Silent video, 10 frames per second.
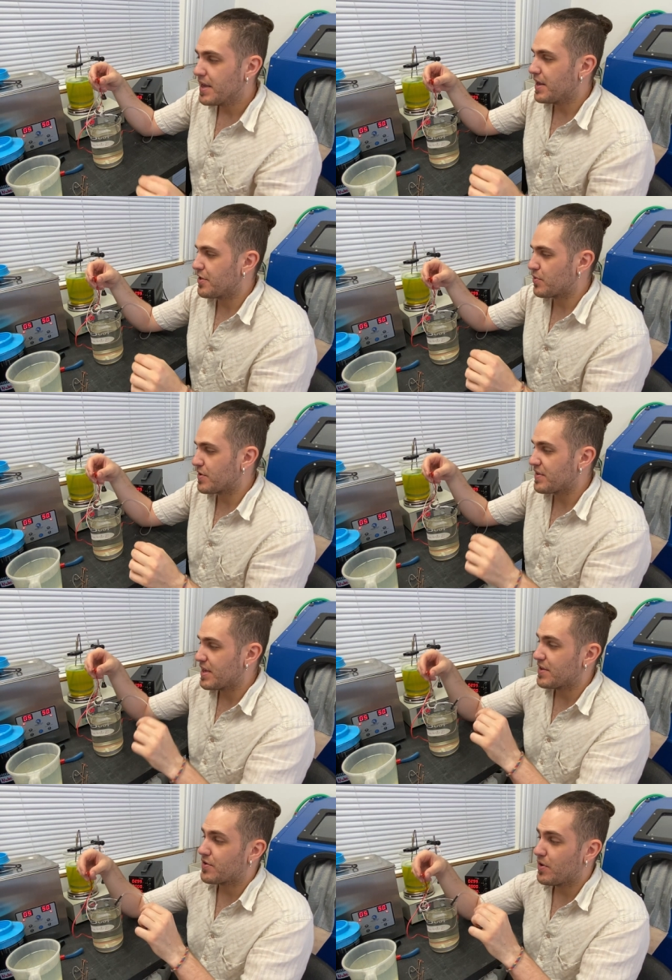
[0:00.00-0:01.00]
In other words,
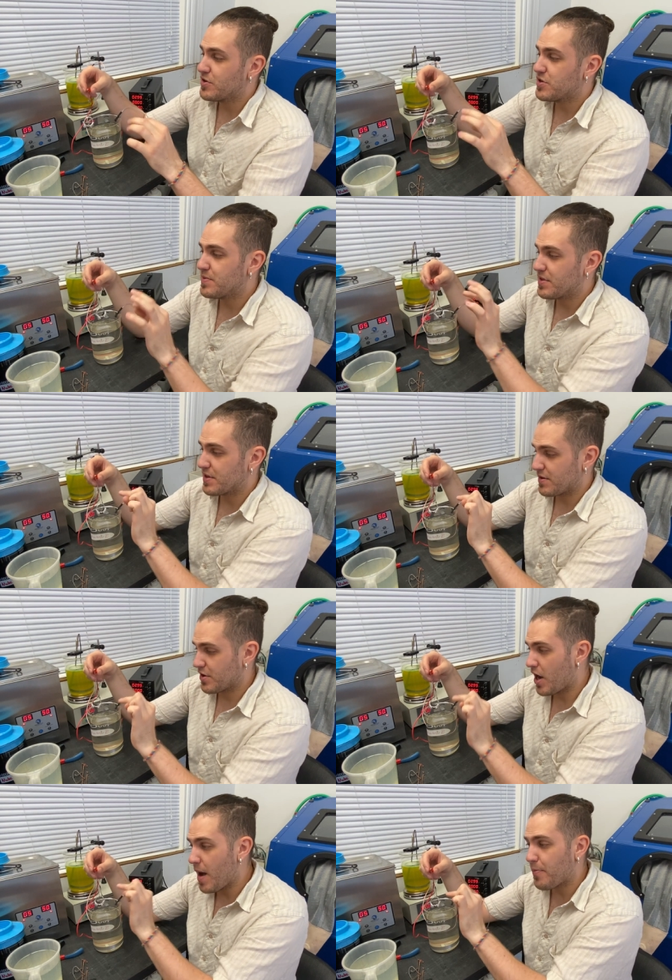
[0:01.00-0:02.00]
it's going to, the
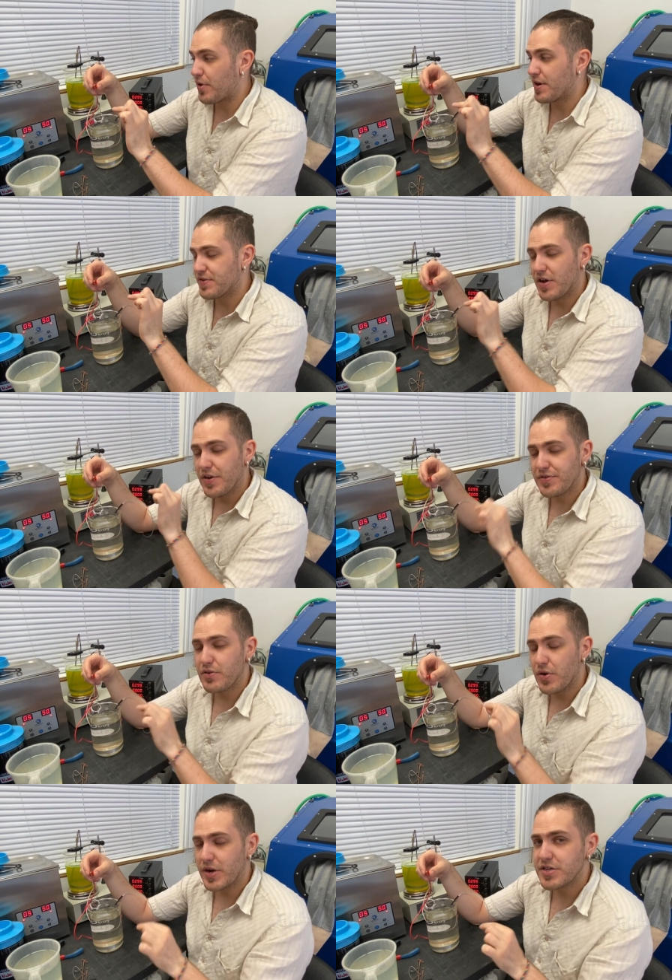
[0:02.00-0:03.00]
copper is also
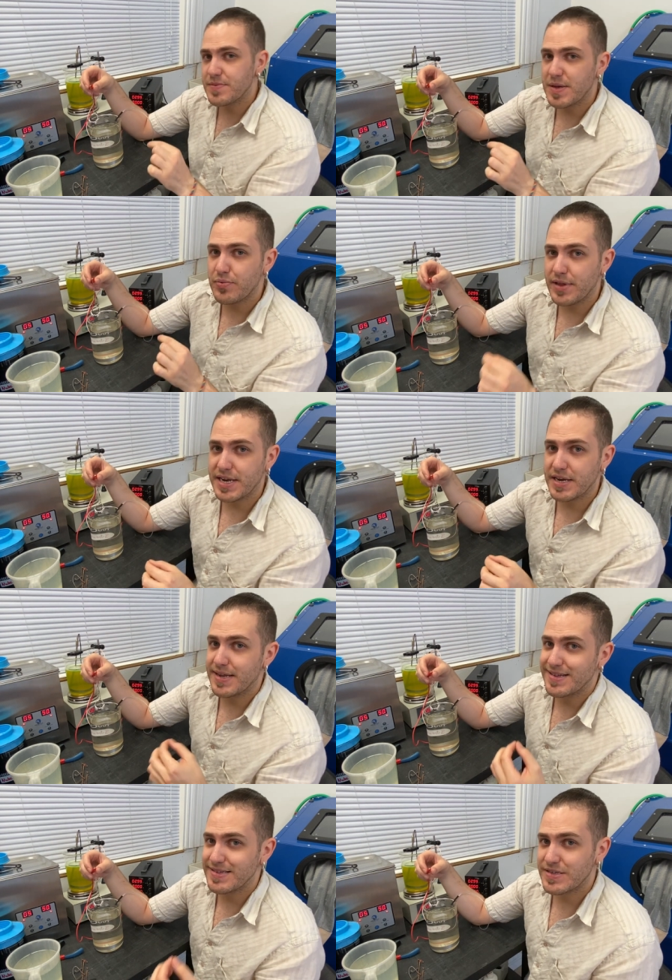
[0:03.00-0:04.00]
going to be plated
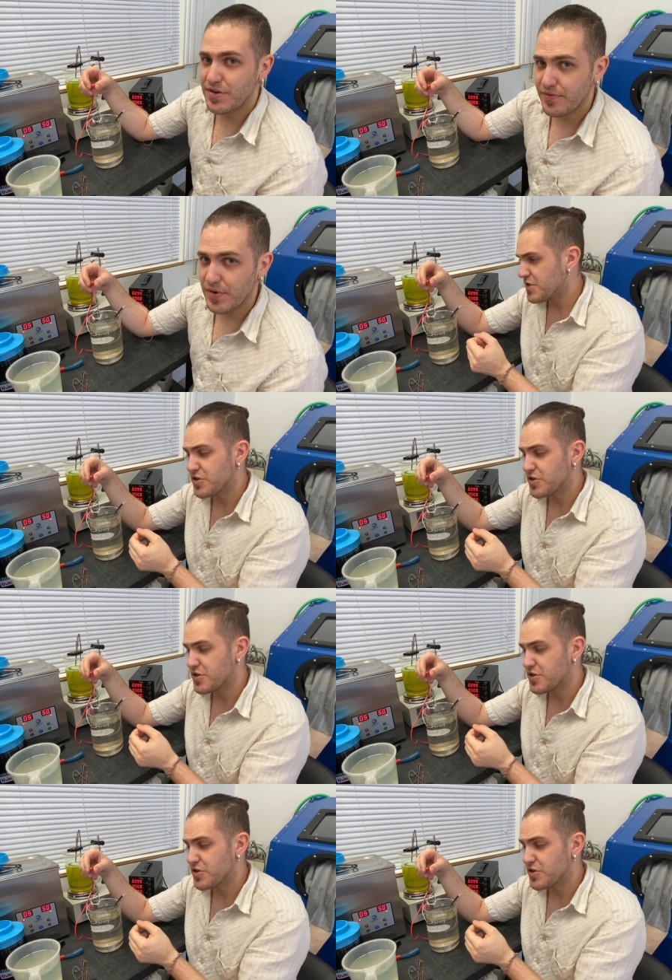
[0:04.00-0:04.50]
in silver.